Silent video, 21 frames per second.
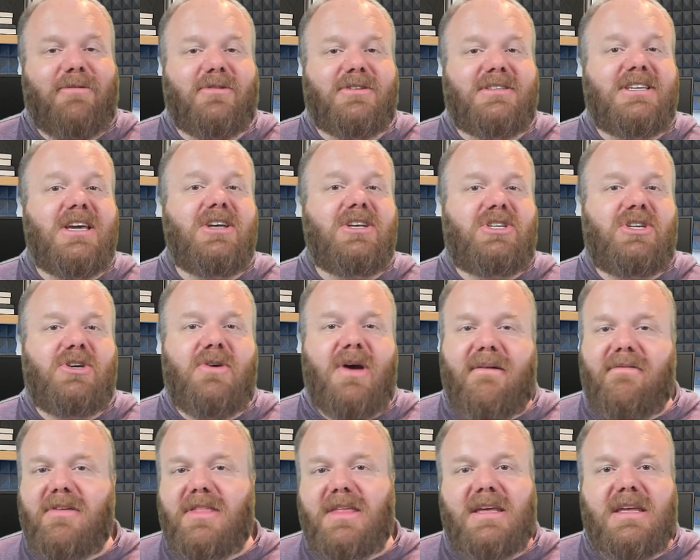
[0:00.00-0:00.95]
will teach you
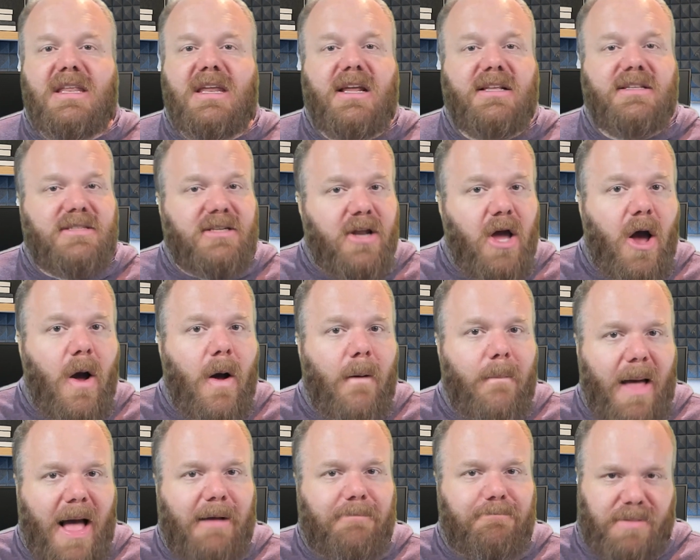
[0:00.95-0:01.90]
everything you need to know
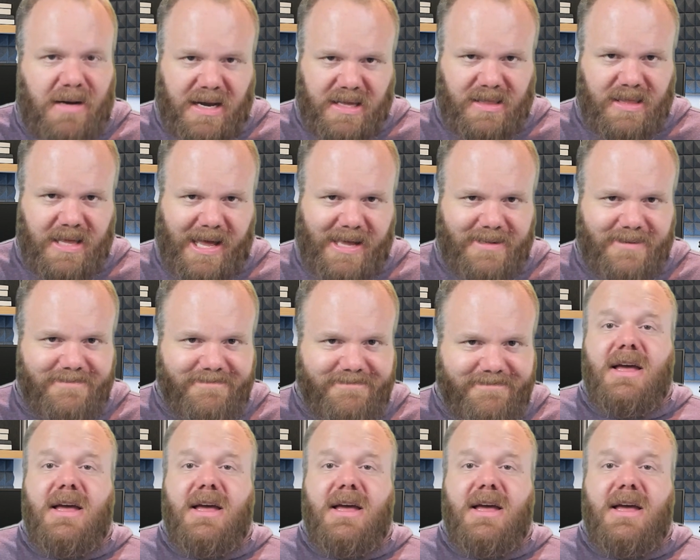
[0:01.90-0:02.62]
about Python.